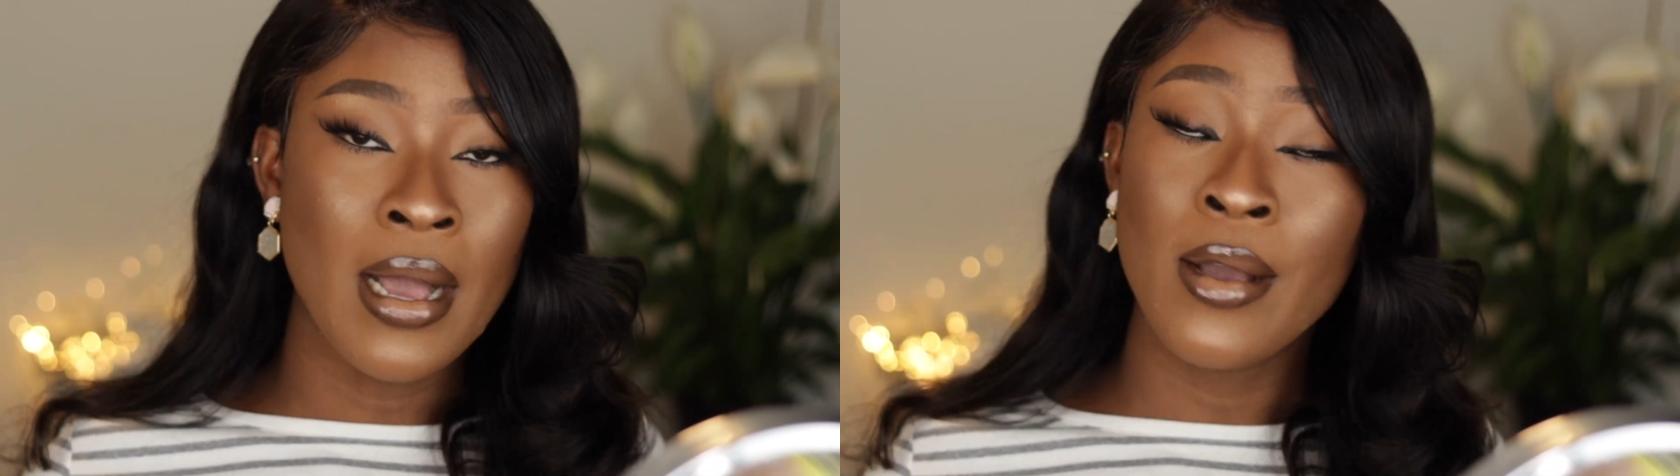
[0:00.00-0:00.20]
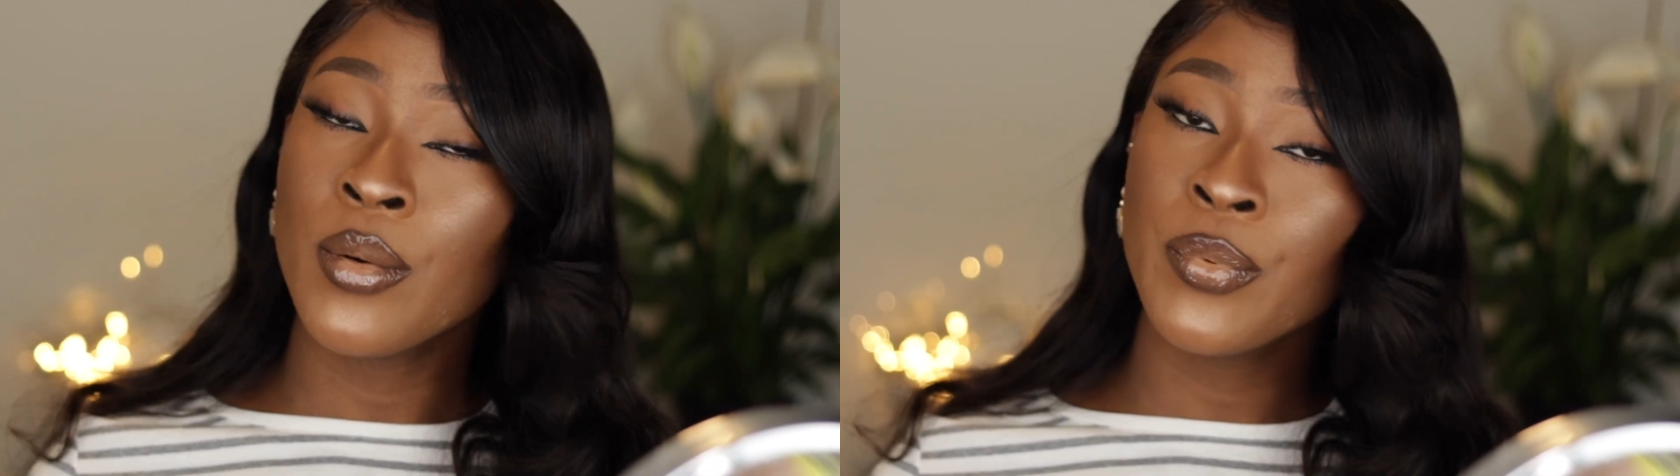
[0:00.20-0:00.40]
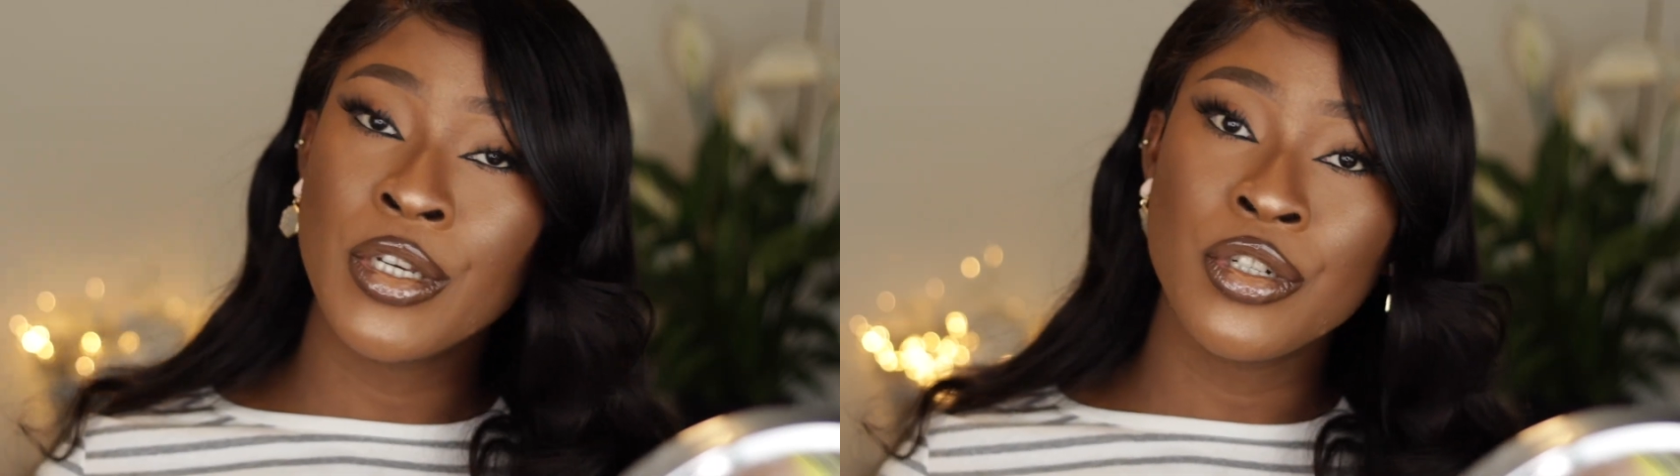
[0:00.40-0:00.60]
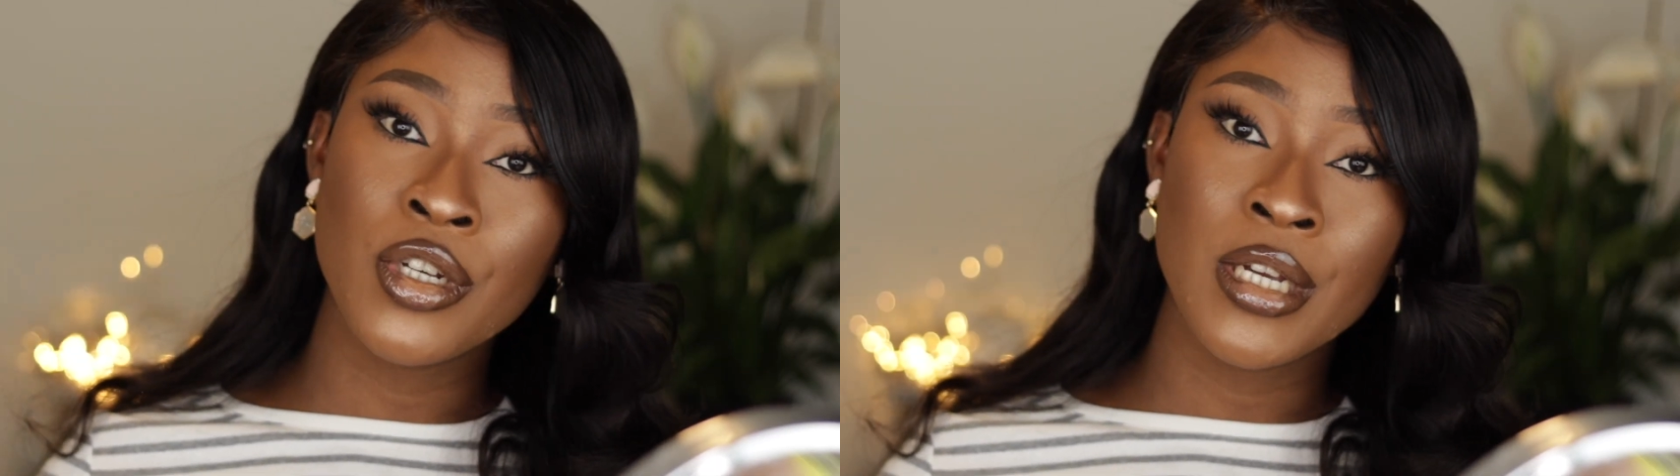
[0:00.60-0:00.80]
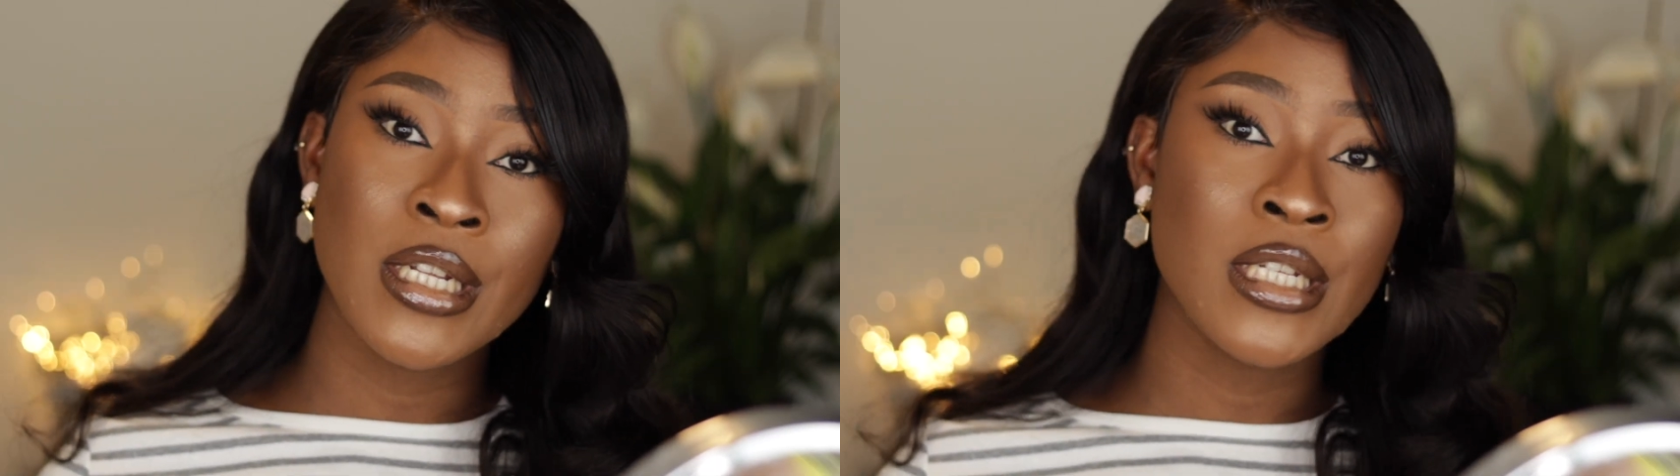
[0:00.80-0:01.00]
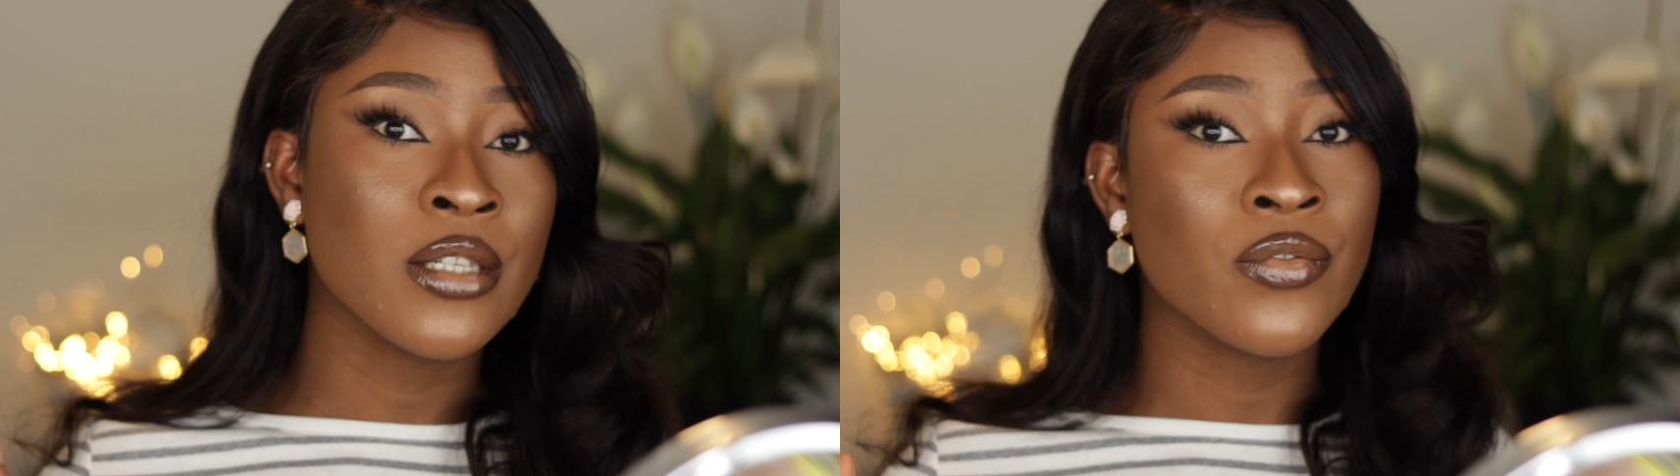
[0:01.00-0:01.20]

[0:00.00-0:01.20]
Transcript: I hope you enjoyed it.